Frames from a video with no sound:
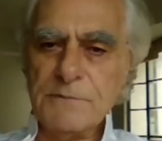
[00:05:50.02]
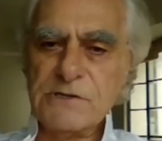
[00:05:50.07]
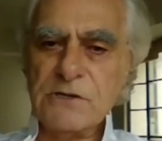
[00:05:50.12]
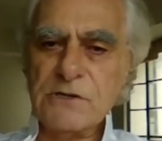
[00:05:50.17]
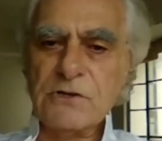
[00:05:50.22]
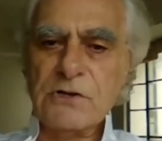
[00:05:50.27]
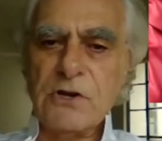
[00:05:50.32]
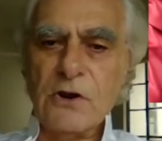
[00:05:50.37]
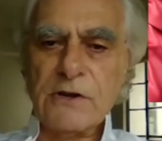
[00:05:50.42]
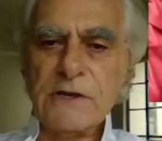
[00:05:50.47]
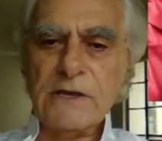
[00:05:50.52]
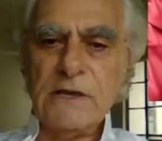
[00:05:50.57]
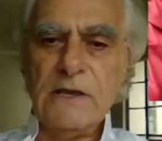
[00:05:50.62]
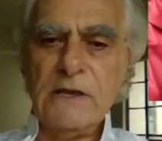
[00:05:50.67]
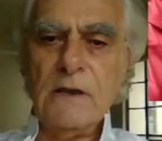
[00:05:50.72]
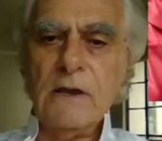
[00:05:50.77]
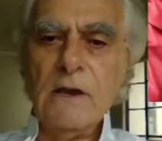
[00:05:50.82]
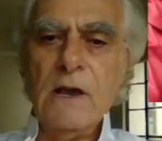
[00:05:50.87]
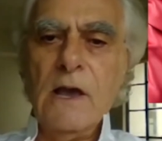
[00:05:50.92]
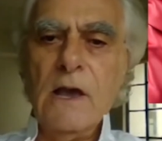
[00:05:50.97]
to Turkey,
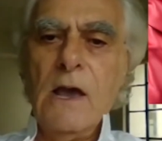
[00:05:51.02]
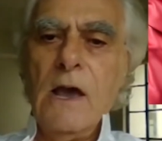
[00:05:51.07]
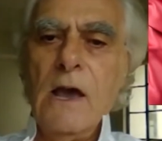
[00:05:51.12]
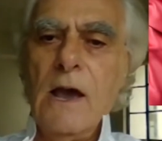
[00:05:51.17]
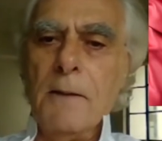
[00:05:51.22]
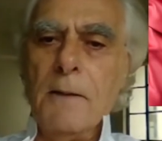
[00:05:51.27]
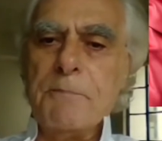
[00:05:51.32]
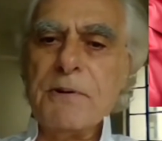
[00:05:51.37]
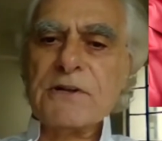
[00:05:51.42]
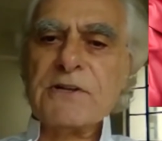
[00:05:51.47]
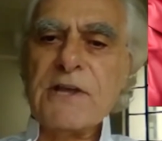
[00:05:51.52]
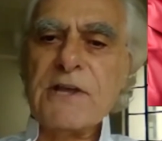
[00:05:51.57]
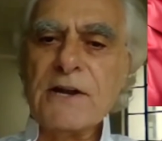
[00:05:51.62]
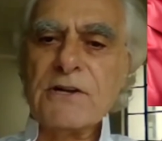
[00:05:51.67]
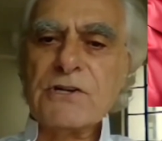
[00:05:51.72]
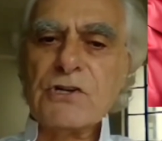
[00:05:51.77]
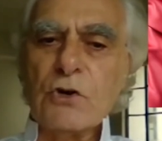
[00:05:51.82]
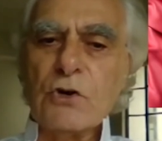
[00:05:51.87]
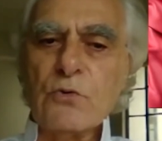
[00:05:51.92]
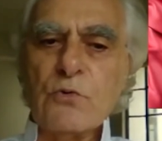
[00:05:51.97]
a
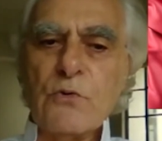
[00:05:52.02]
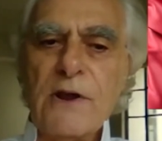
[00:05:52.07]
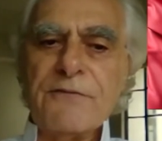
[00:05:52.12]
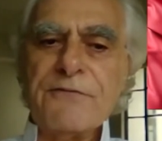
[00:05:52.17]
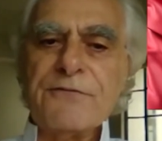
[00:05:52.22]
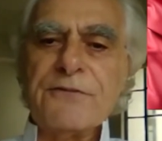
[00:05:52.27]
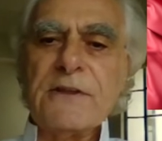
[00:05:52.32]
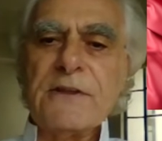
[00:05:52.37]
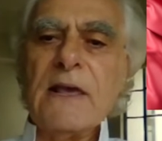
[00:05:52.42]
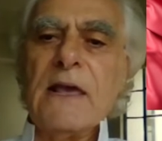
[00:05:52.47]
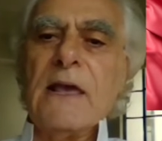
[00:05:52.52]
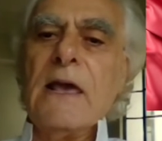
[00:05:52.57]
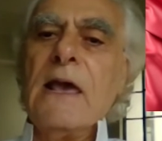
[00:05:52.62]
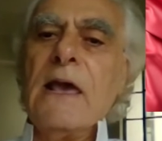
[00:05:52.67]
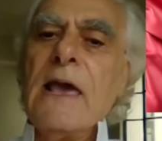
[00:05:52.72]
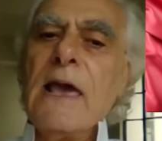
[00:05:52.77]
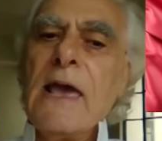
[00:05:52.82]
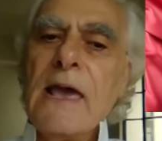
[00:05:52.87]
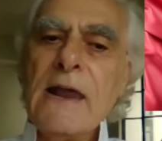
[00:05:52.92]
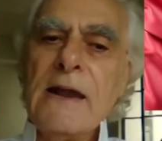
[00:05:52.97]
potential rift
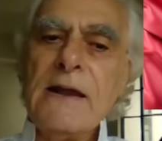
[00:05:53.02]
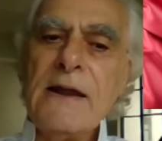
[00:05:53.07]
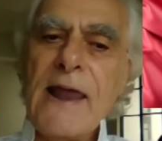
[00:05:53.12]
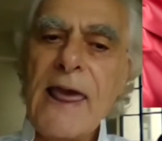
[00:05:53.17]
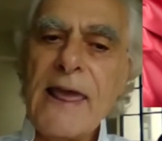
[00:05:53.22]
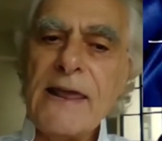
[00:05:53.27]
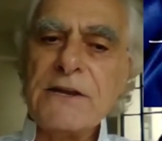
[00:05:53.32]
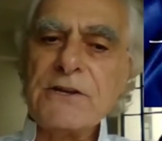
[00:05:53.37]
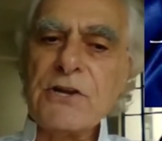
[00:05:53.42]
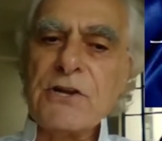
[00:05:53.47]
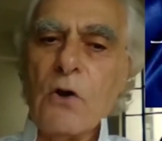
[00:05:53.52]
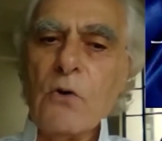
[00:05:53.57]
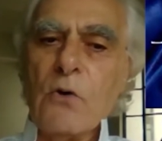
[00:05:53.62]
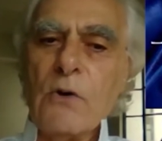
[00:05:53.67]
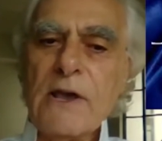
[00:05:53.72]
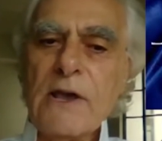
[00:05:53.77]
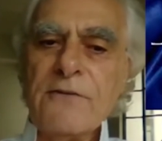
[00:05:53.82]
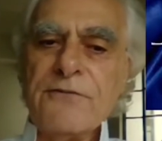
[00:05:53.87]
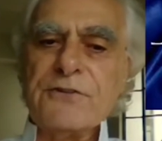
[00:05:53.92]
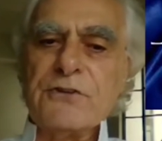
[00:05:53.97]
in
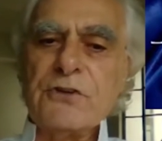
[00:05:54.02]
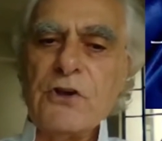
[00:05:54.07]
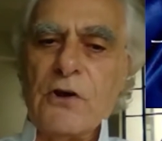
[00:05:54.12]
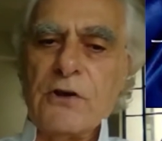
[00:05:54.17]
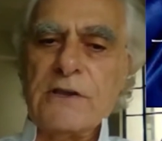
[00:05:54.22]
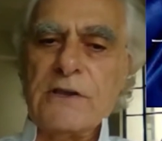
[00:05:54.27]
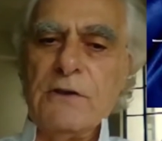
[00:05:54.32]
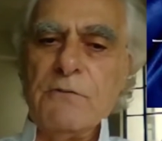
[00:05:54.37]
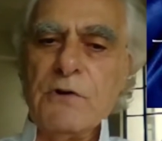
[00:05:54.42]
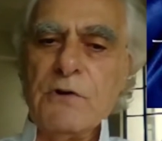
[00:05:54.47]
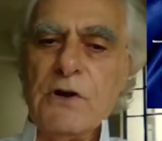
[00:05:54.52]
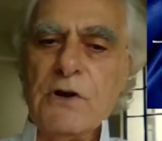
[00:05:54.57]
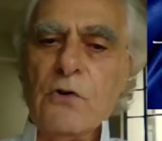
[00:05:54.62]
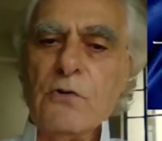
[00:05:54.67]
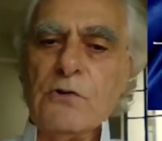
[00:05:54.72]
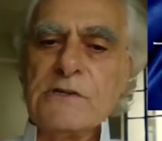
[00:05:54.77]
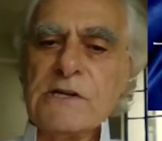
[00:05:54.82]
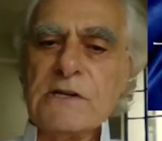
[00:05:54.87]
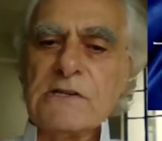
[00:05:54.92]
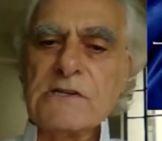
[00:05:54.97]
NATO if Turkey
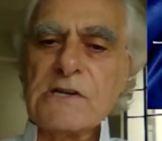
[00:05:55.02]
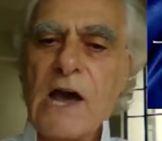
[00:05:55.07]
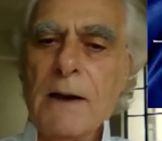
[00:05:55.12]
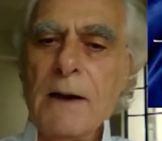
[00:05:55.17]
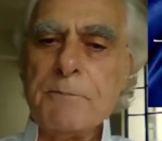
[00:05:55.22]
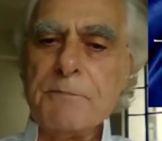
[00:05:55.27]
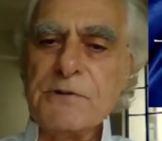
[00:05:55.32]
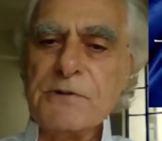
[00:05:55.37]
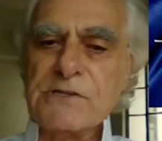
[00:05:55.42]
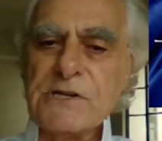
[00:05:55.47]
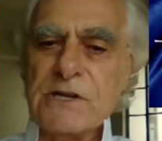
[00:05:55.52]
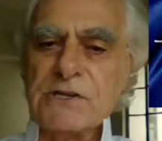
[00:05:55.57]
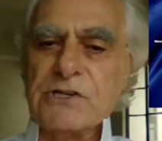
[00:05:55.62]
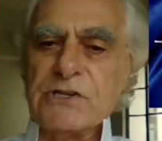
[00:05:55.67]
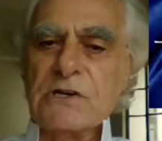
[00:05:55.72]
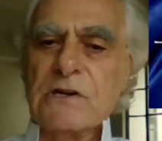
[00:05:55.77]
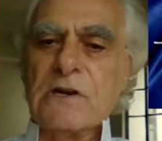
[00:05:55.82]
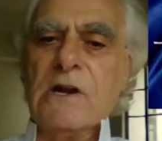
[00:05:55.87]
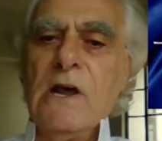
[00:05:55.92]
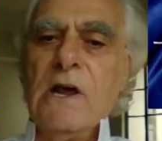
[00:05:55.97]
renews its
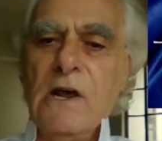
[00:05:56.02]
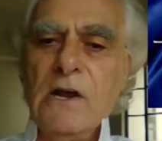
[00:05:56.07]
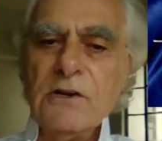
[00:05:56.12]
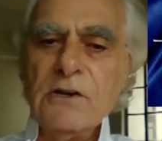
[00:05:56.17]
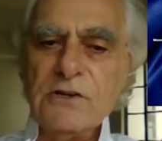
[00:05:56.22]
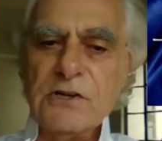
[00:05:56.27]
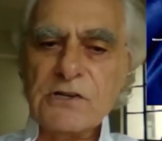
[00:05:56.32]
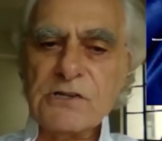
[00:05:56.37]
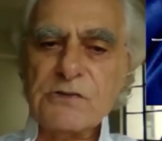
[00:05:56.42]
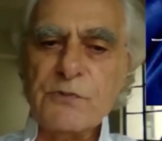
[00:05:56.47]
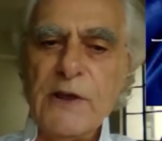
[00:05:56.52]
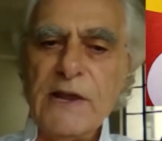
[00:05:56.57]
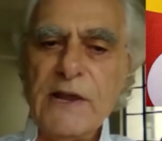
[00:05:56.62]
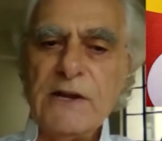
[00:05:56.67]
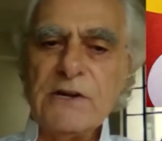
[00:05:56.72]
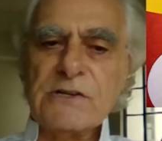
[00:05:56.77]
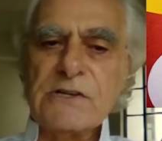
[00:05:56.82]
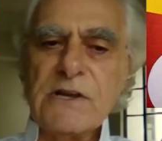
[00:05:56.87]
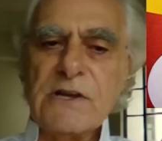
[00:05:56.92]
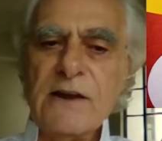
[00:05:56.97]
opposition to
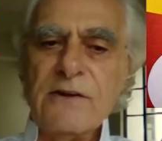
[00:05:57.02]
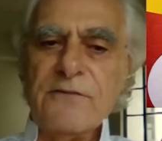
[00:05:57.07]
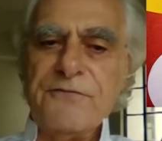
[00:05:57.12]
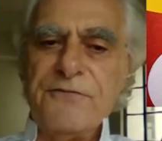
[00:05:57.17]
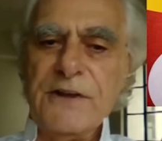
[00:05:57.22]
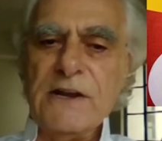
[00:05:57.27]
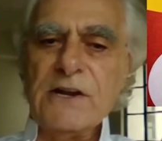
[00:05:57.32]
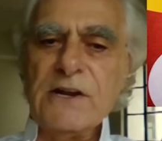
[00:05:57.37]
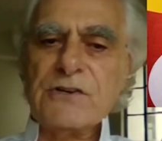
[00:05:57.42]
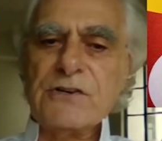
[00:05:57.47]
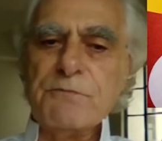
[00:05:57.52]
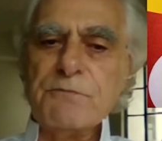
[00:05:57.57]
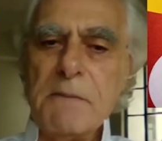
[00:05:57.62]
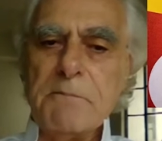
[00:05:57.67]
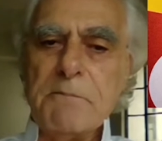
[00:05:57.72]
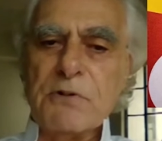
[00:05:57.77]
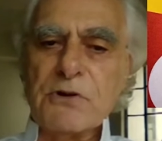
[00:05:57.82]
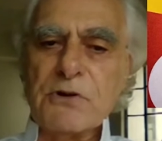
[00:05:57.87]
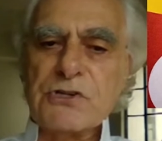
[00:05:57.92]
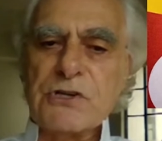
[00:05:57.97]
Swedish and Finnish
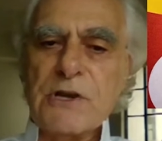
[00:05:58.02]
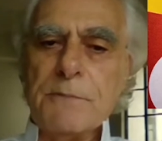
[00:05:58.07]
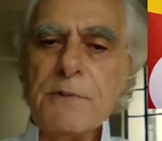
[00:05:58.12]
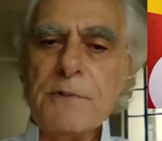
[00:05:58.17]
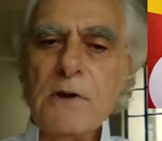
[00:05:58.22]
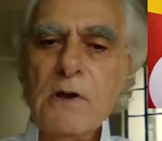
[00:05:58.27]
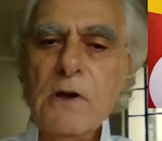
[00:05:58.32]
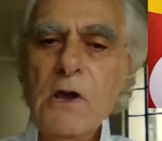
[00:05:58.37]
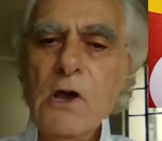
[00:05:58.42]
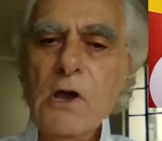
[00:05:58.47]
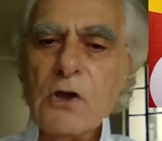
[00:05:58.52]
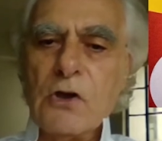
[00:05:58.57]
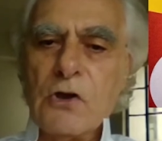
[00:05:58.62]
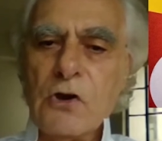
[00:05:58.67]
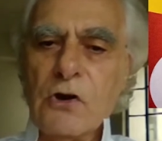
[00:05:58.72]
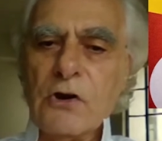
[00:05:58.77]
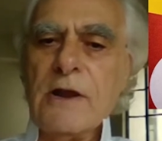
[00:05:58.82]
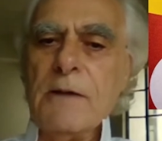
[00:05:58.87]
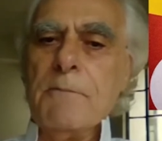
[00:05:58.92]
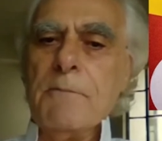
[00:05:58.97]
membership
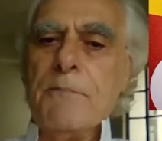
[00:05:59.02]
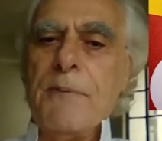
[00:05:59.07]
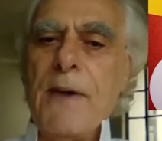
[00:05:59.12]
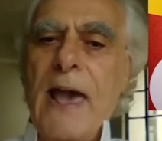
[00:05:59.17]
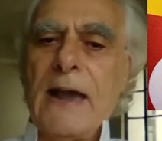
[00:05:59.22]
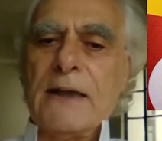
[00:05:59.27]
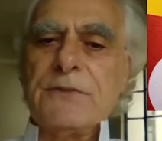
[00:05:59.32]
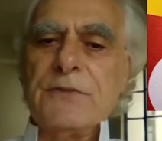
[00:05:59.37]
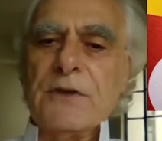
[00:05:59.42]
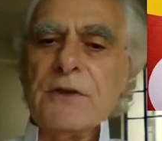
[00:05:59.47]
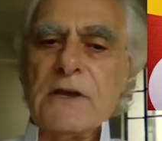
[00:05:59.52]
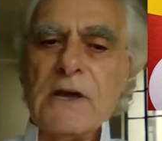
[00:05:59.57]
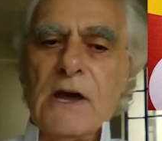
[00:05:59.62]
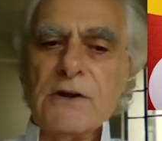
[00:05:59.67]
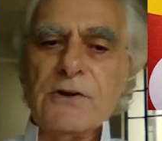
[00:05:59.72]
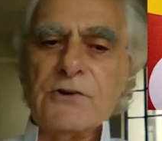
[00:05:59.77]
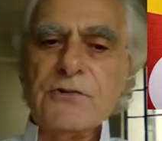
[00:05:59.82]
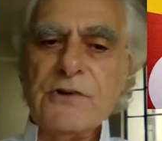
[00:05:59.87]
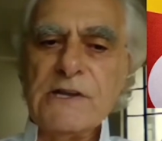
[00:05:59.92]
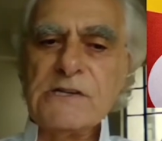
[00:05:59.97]
could impact the
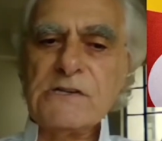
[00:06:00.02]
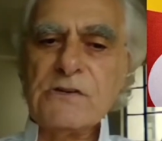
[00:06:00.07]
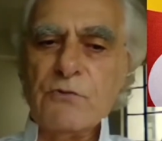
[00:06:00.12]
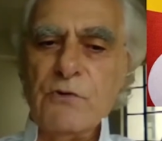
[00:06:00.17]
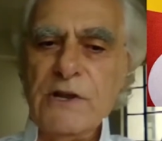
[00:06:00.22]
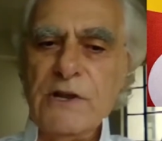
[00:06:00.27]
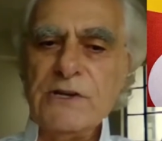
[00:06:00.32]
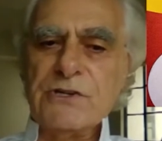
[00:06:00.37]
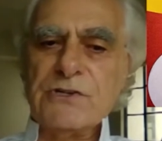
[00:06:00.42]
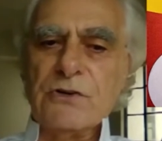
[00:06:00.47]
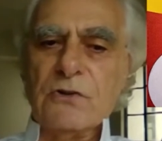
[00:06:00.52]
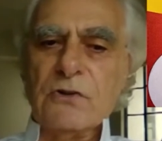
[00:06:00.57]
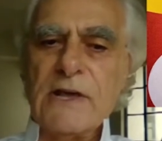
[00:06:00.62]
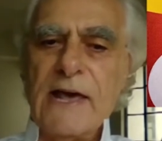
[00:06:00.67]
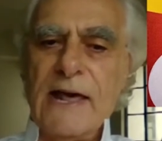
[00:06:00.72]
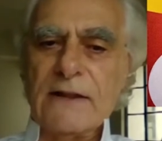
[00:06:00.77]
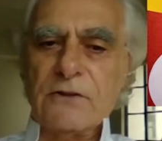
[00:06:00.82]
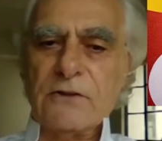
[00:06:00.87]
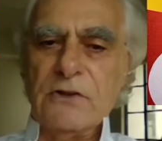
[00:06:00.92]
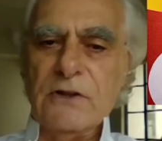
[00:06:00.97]
country's regional
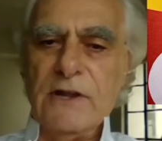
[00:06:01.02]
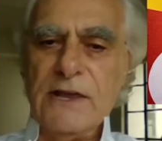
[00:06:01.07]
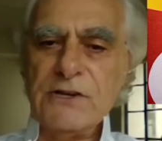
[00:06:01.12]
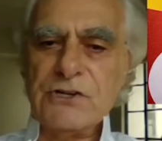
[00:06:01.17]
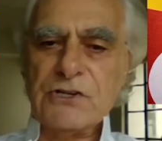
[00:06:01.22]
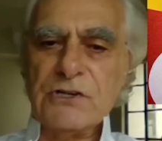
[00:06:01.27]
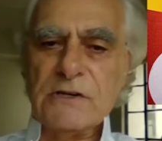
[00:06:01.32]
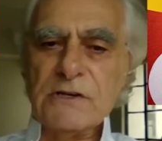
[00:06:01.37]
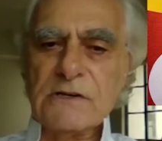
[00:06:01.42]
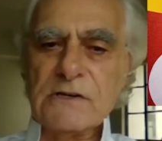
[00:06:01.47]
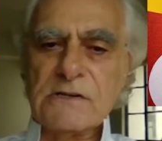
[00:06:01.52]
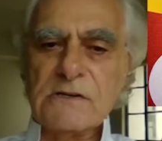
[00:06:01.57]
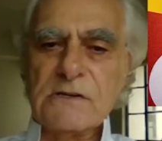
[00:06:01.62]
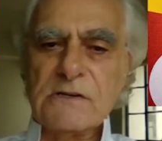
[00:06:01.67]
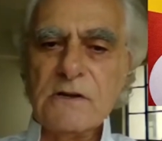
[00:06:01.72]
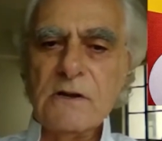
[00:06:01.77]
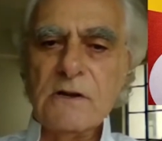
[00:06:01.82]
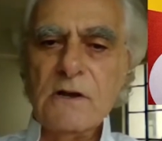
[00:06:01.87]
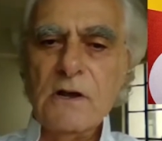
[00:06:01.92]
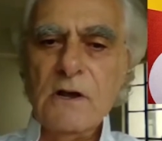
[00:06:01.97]
calculations.
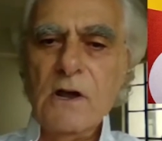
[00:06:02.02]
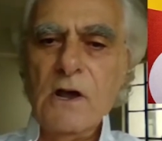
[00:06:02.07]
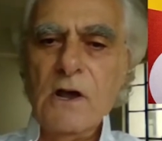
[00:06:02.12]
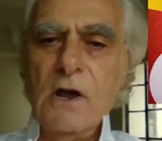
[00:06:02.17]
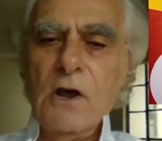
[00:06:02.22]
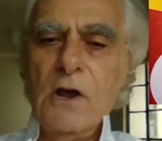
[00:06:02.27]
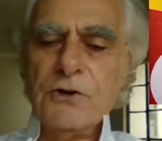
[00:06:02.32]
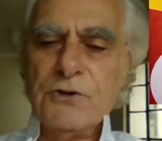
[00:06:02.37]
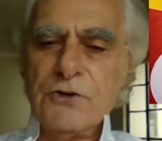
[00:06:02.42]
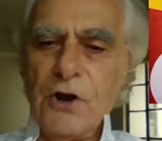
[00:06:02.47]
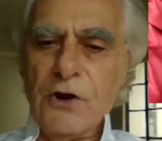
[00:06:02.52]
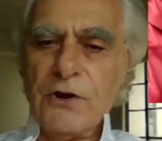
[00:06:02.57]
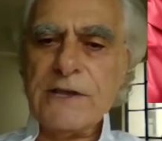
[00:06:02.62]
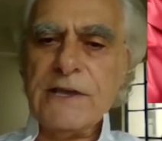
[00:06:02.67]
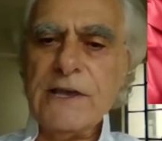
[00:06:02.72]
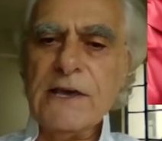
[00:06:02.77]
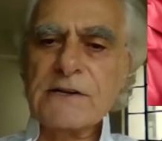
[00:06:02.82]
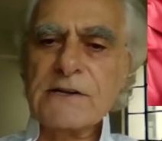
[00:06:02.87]
Turkey